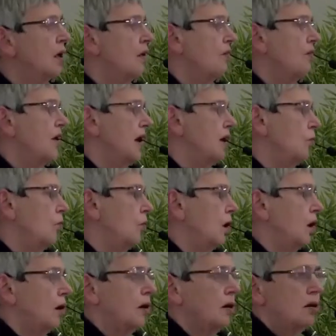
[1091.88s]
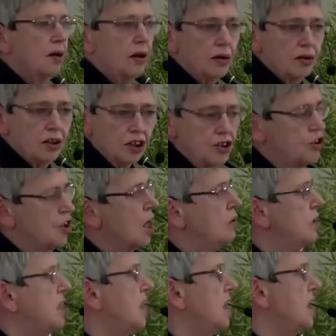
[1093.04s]
they were
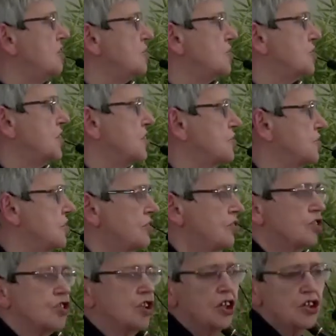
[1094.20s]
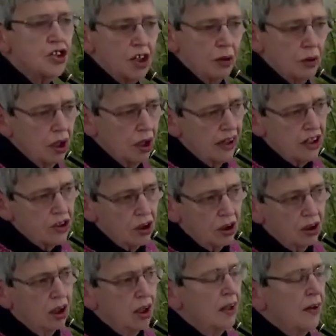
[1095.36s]
condoning incest in the church, they were going to
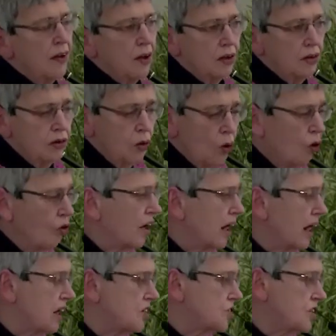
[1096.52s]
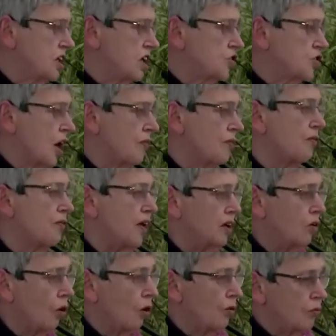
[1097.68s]
law against each other, they
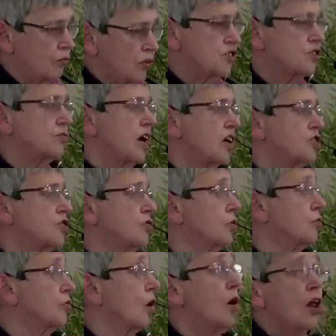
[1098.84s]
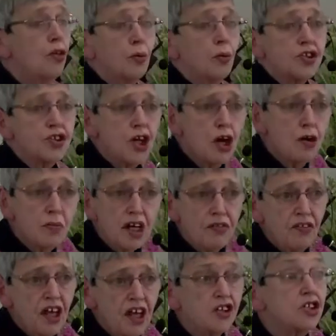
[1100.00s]
got the resurrection all wrong. There were so many
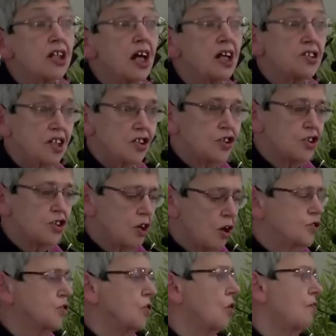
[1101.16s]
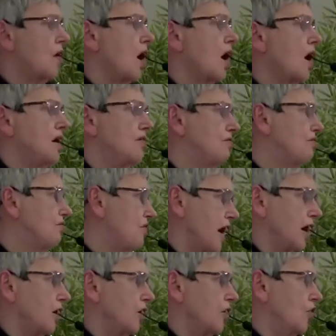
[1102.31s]
things, yet he starts off, I
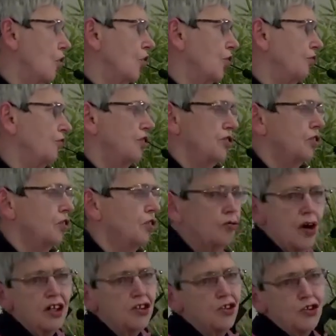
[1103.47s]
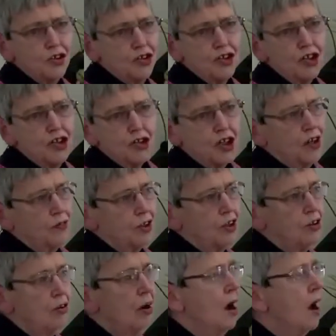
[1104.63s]
thank God for the grace that he's given
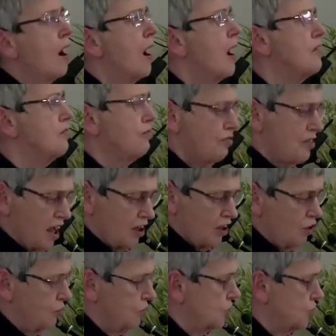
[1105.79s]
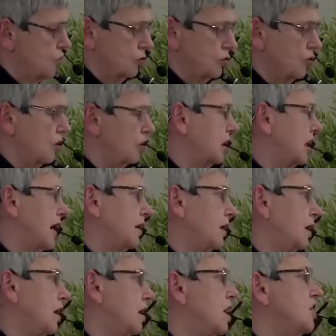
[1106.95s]
you. I thank you that you're not
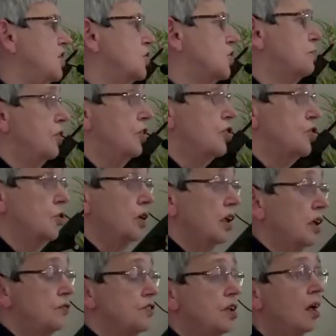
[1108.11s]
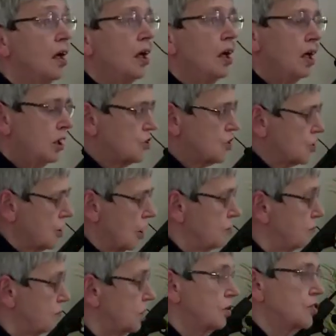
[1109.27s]
lacking in any spiritual gift. He starts,
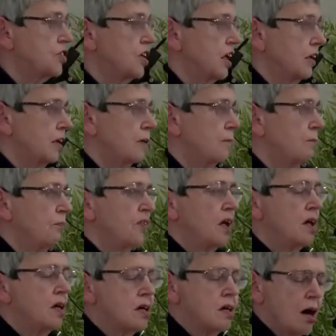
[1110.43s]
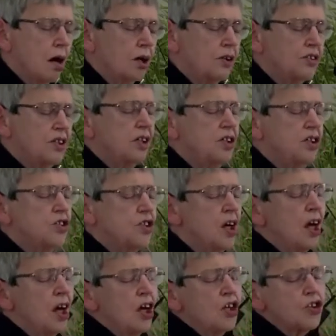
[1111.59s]
but not here. He can't. It is
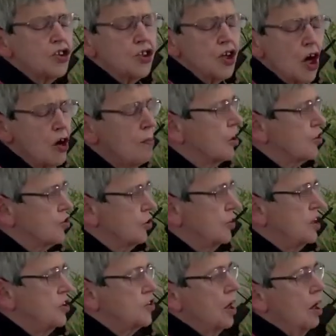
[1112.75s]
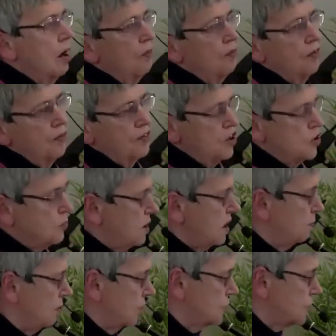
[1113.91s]
so much on his heart that these
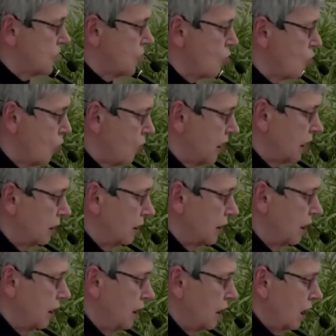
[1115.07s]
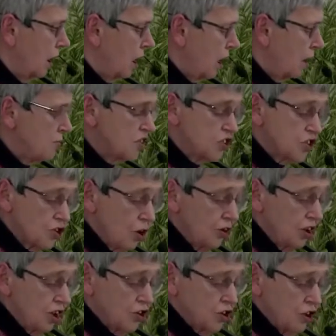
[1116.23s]
people are so quickly. I'm
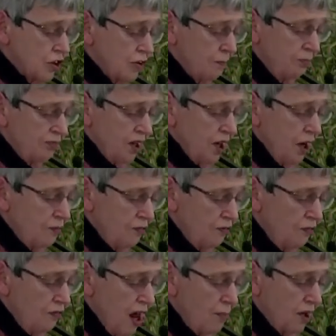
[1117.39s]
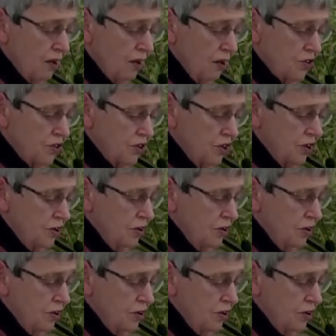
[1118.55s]
astonished. I'm flabbergasted.